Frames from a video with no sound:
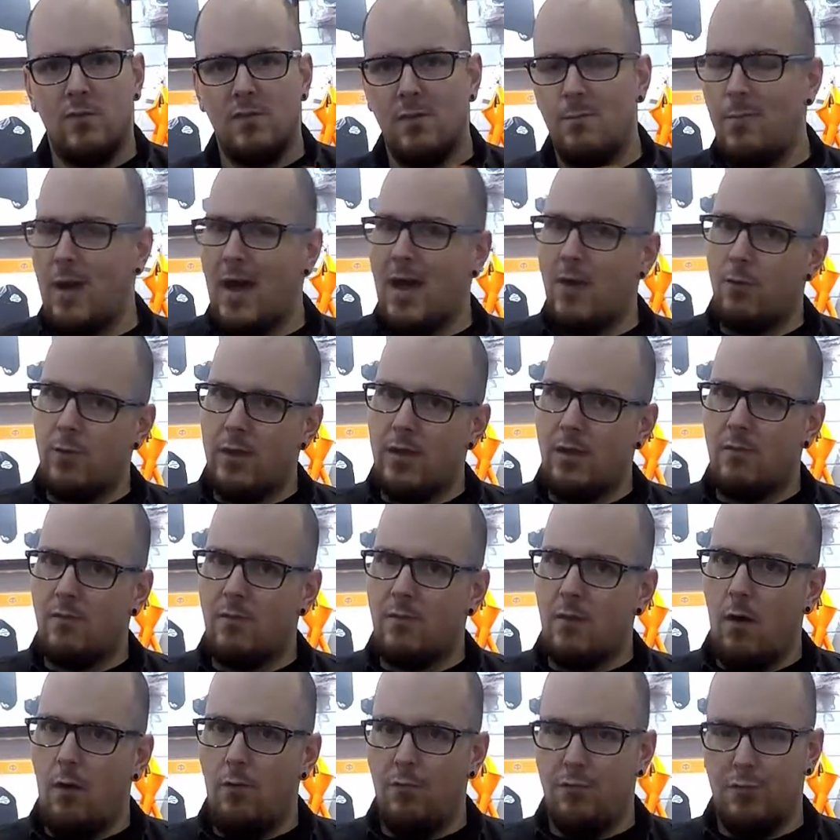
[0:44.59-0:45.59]
The battery
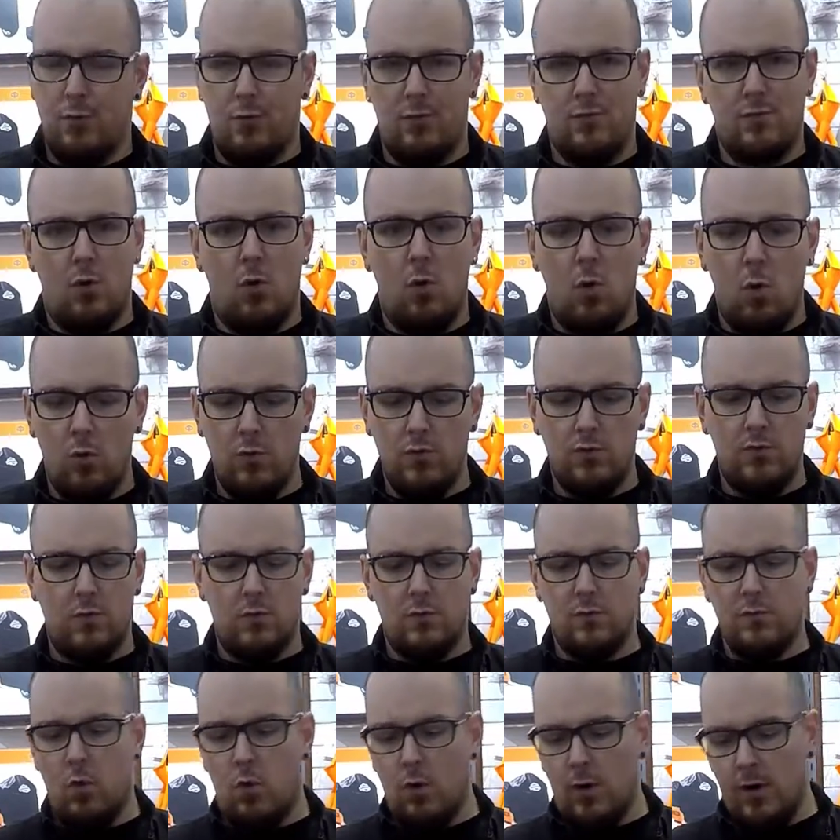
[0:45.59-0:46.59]
itself, there is a holster
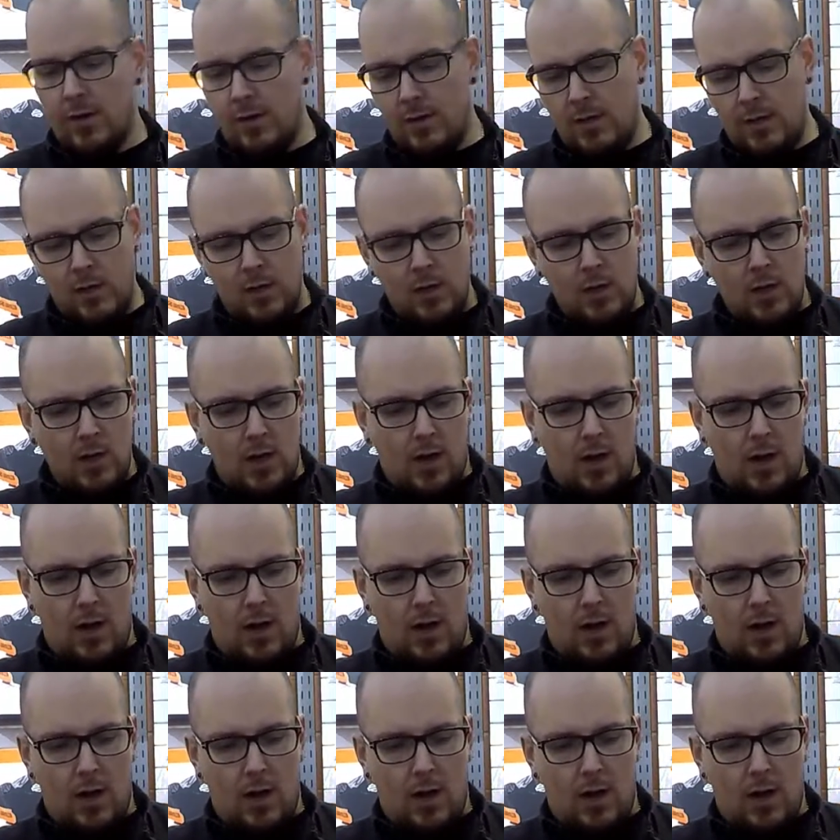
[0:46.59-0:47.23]
for it.